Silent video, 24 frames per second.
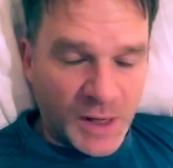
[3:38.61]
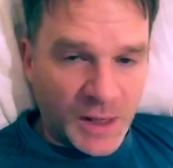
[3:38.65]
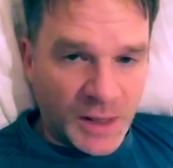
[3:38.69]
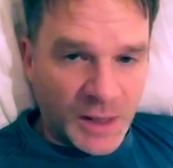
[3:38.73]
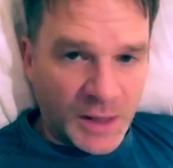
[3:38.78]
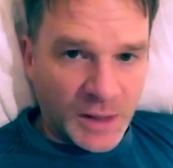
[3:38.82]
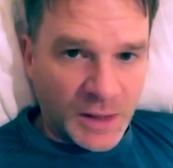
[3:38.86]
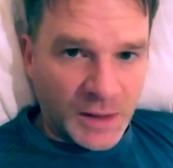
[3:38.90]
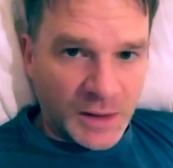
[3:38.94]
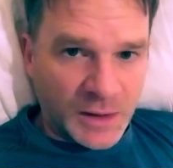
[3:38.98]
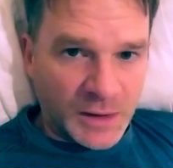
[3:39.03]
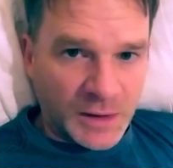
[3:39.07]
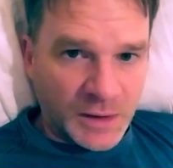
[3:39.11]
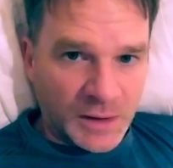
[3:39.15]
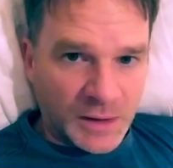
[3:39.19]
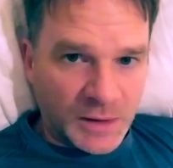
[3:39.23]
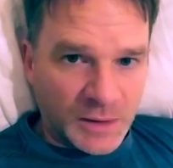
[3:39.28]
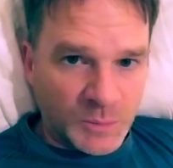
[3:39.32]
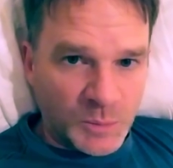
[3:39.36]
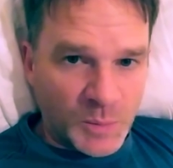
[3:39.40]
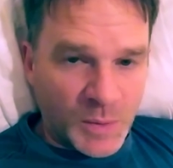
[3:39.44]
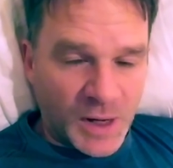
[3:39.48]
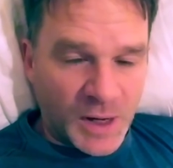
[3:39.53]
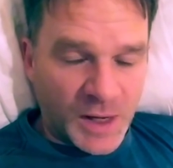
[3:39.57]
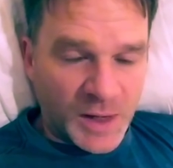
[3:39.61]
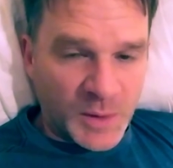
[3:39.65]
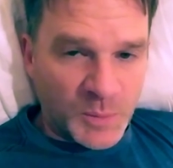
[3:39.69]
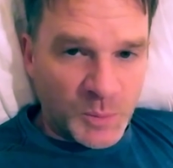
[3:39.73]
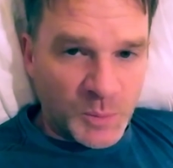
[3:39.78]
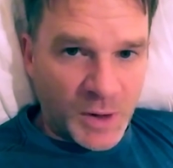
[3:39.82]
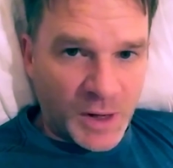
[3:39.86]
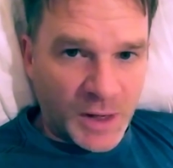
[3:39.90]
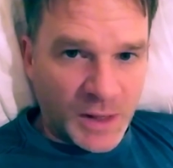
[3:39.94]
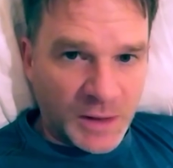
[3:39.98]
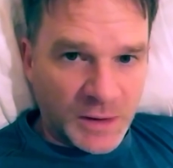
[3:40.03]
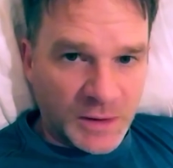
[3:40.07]
In my
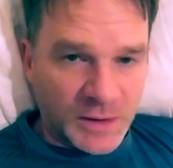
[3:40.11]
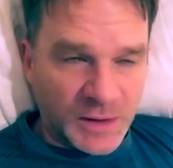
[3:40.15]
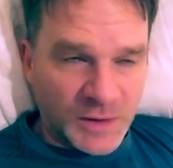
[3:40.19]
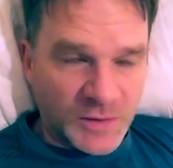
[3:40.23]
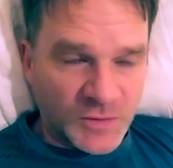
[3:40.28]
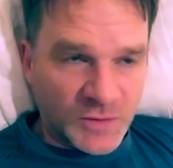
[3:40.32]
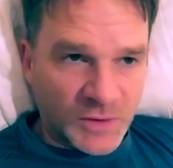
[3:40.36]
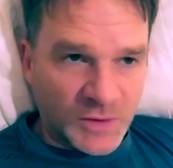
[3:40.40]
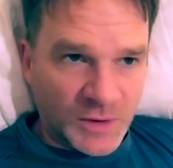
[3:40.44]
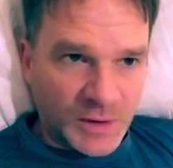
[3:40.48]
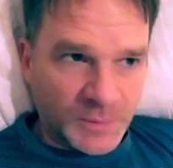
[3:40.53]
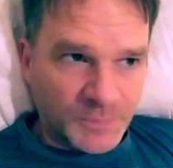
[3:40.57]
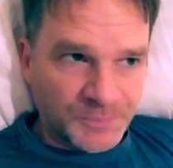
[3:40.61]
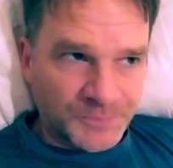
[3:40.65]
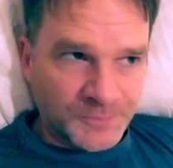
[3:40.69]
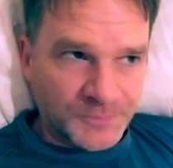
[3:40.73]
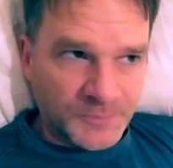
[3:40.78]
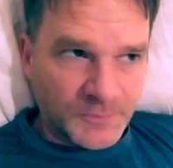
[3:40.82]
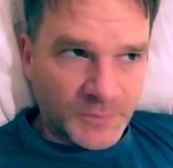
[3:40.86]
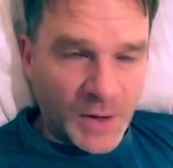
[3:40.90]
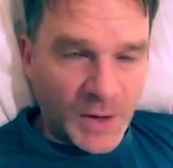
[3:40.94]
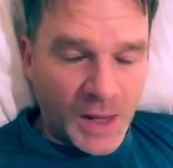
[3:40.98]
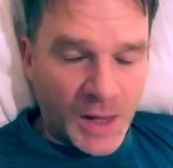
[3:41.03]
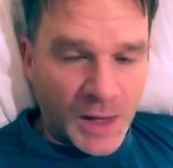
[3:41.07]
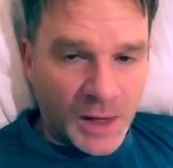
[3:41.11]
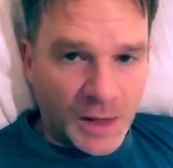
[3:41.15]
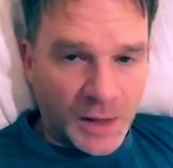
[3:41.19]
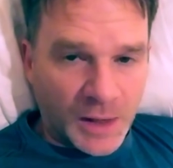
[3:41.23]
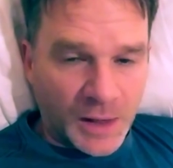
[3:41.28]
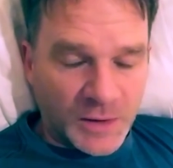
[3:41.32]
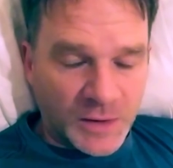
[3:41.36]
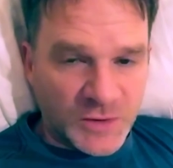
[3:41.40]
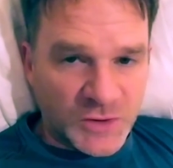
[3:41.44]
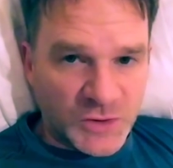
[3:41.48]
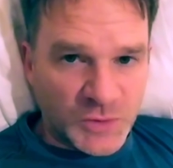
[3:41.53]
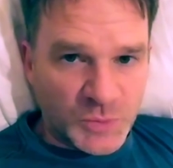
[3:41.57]
mind, it's a
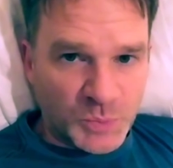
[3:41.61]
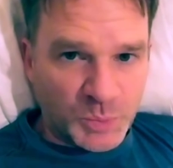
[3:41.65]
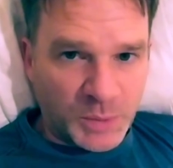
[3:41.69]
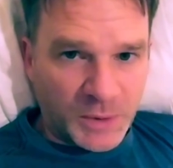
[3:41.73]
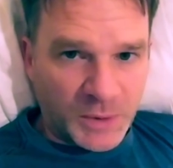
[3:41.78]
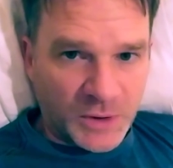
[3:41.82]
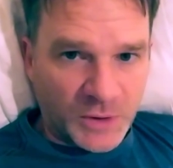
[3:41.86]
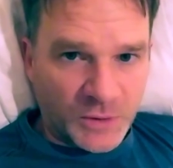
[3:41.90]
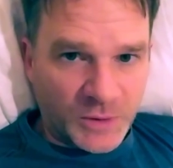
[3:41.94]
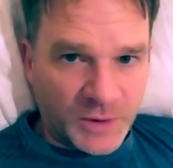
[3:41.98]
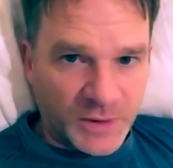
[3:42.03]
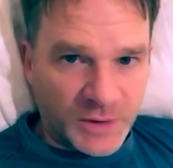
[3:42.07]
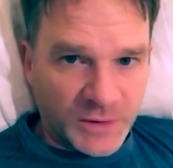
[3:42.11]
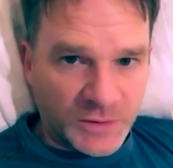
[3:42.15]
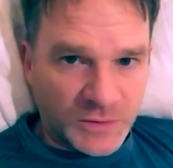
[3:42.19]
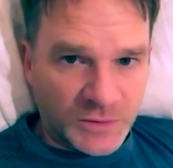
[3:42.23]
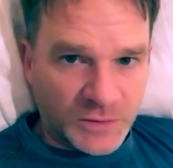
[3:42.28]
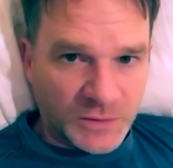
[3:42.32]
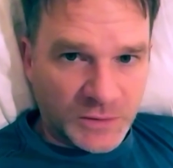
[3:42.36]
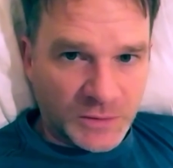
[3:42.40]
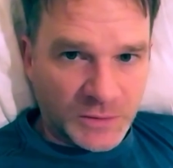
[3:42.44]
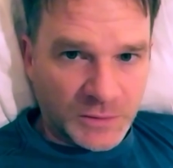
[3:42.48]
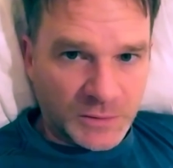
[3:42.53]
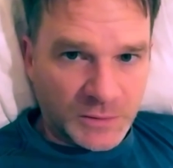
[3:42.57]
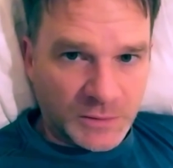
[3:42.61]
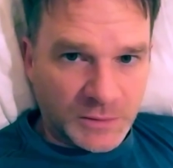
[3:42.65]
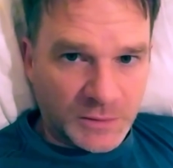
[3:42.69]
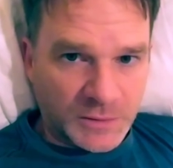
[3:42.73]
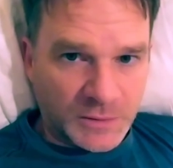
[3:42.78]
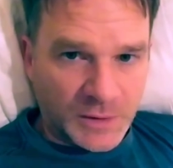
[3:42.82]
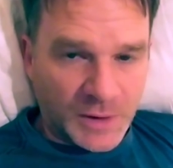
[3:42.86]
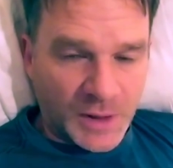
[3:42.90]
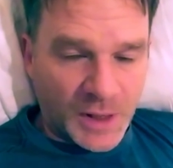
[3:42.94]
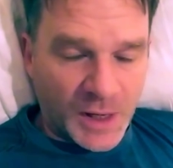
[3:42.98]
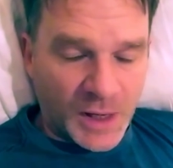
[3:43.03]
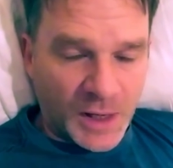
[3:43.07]
spirit,
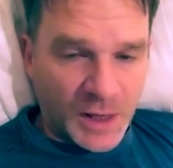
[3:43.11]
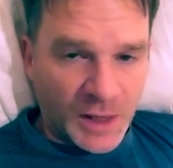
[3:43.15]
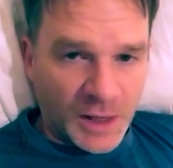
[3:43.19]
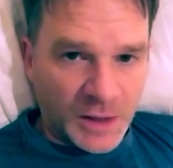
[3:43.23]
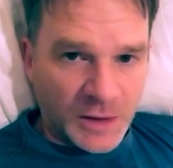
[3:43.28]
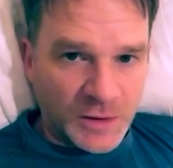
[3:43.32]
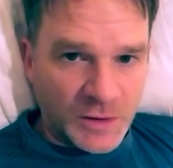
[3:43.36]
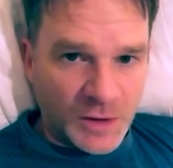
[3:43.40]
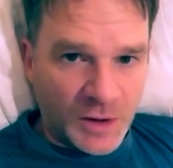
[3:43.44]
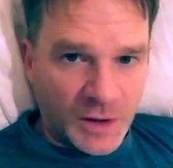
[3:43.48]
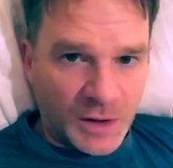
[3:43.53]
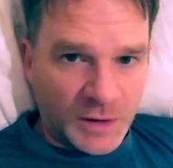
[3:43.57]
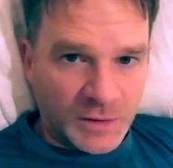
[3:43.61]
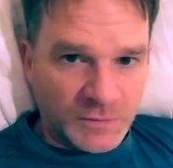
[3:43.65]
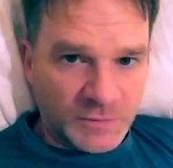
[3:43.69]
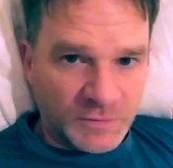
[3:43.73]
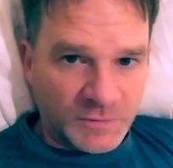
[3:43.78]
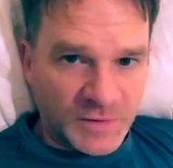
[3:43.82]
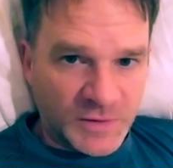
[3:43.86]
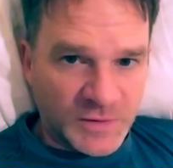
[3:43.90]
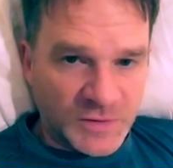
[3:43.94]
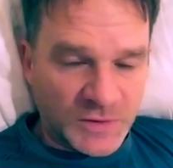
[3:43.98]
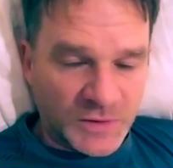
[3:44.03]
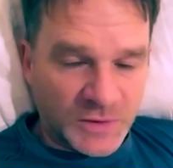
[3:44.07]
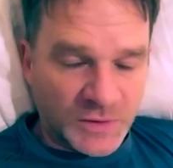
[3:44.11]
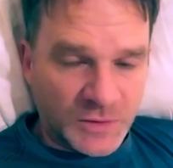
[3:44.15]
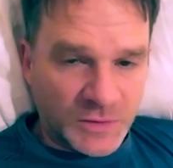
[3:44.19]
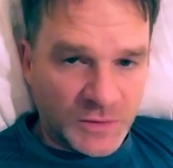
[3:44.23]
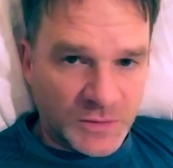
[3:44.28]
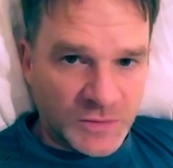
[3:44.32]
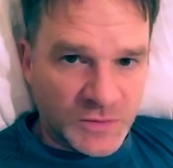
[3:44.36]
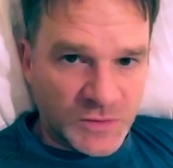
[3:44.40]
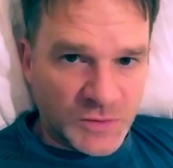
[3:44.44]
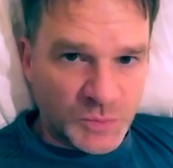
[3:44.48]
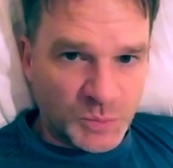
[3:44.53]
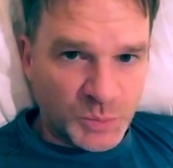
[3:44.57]
a non-physical
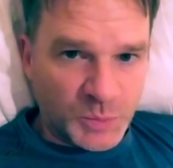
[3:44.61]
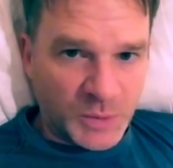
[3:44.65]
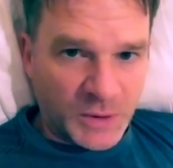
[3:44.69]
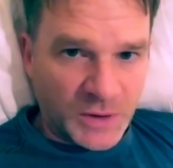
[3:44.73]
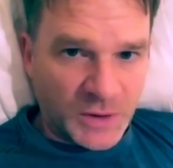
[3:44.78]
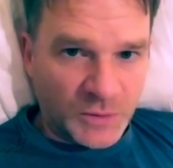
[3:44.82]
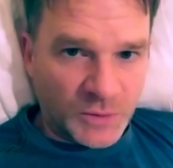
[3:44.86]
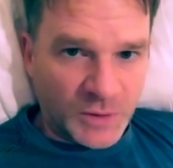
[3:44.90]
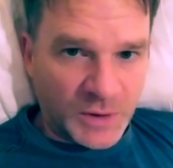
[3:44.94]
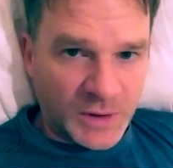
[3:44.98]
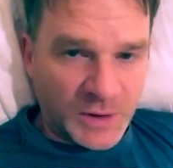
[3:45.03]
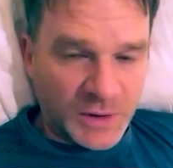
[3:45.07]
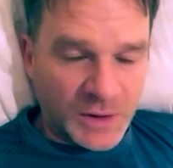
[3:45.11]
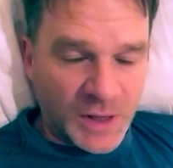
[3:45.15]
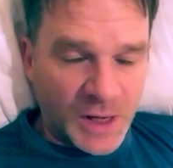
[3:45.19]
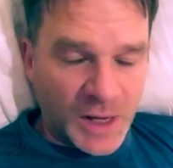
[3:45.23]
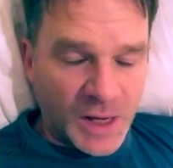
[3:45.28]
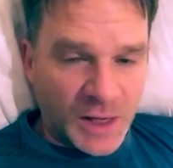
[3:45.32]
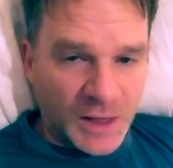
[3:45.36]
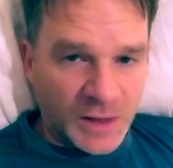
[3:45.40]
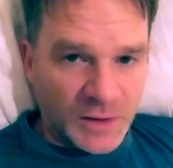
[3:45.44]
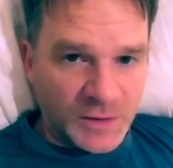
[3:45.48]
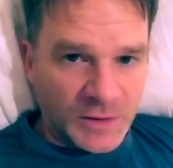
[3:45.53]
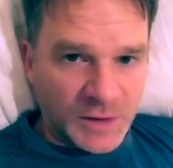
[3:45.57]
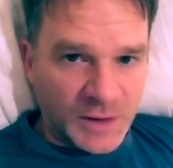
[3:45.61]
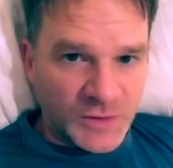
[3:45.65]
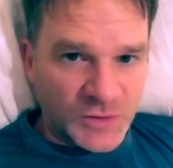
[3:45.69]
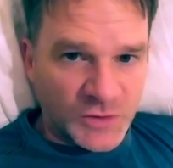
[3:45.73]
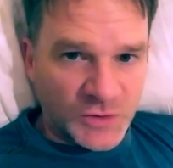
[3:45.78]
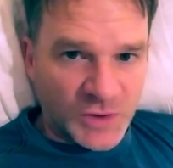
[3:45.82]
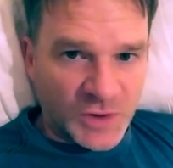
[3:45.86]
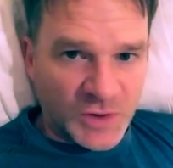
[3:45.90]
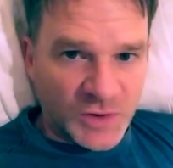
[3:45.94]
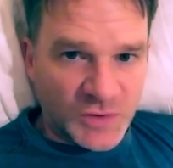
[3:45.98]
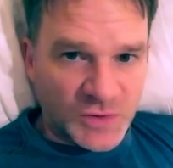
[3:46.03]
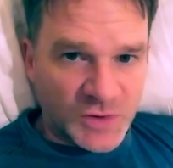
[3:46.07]
spirit that
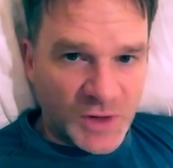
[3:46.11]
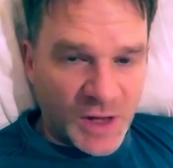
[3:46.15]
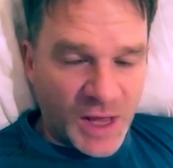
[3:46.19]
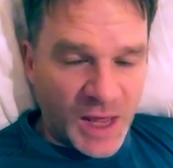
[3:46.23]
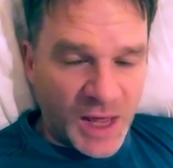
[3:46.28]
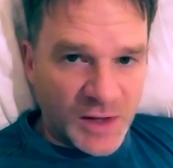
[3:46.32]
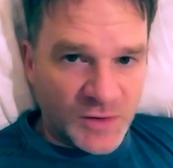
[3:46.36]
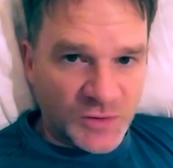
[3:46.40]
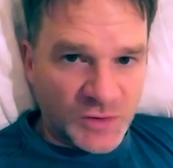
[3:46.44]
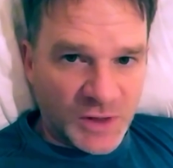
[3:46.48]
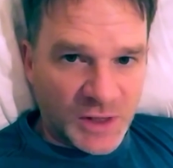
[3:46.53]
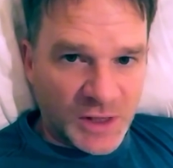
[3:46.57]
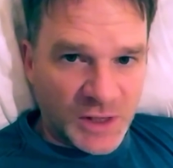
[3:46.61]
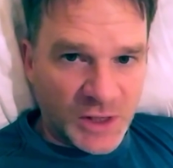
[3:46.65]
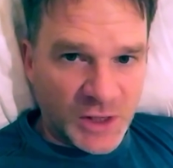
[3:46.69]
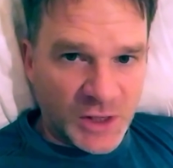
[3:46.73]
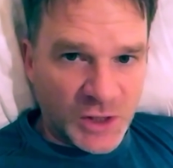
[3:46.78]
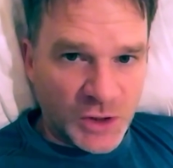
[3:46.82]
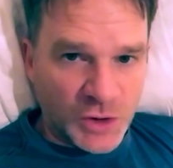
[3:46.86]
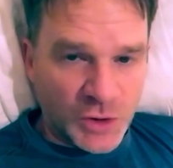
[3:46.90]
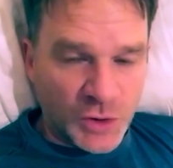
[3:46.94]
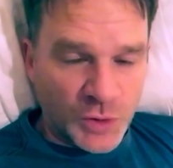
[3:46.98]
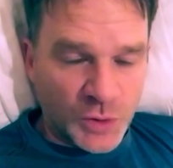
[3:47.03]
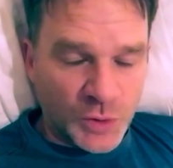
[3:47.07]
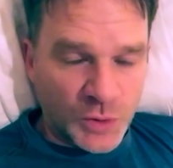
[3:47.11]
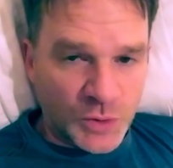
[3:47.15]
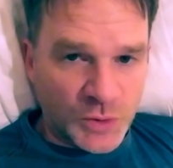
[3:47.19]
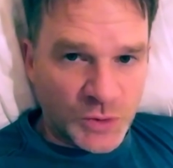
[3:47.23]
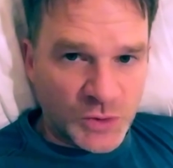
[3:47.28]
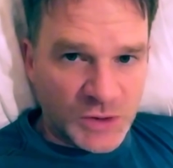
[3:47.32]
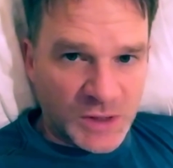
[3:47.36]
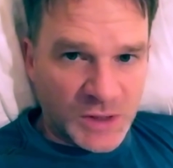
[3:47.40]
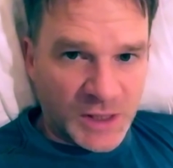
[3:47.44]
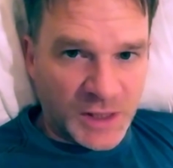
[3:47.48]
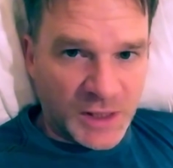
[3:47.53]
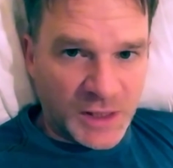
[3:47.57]
just has a huge
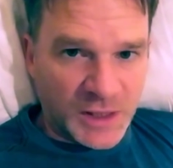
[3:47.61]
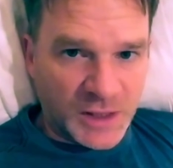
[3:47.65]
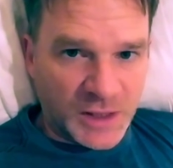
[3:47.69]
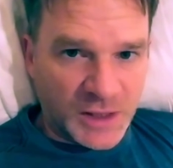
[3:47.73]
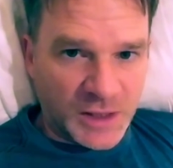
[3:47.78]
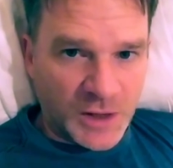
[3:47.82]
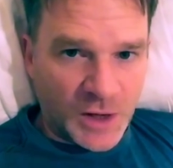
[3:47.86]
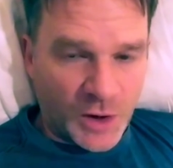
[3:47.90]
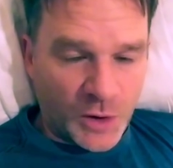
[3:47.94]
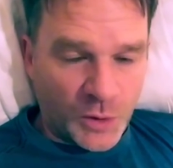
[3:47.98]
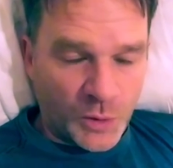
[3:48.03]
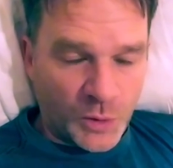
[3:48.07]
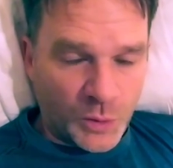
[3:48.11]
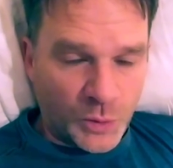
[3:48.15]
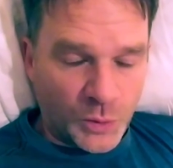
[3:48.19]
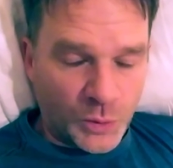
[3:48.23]
ego.